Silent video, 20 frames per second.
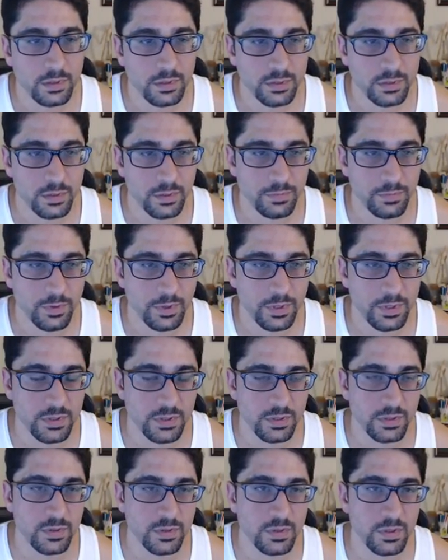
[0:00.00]
So far, he's
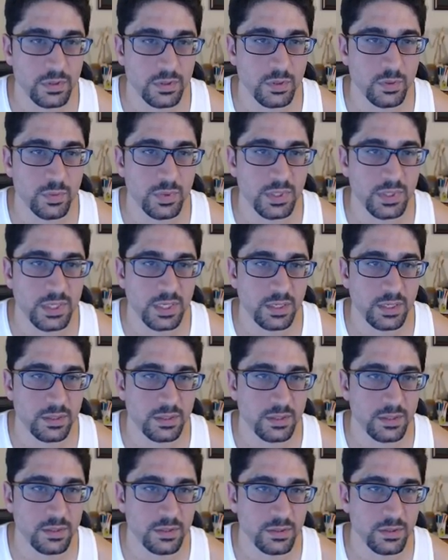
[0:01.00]
just using stupid attacks.
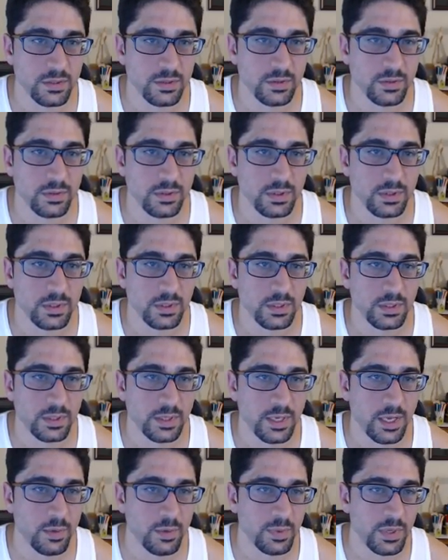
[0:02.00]
So
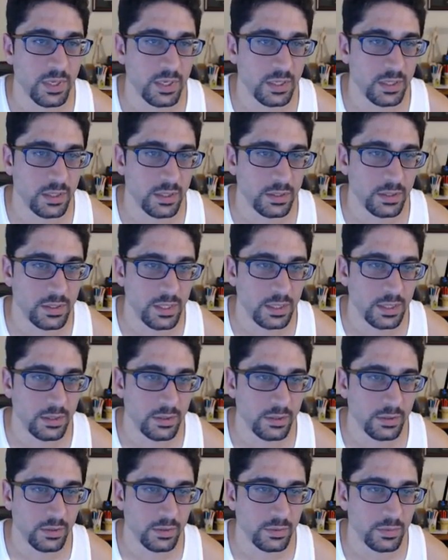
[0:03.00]
Caterpie can take
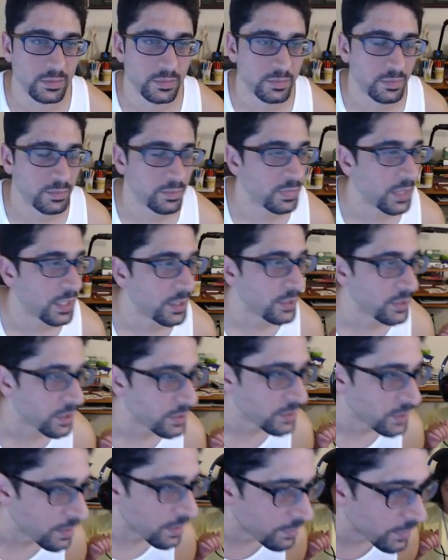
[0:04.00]
little. Oh. Pot
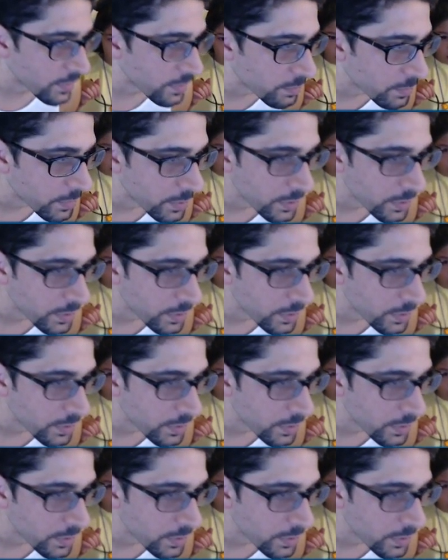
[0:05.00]
shots off of him.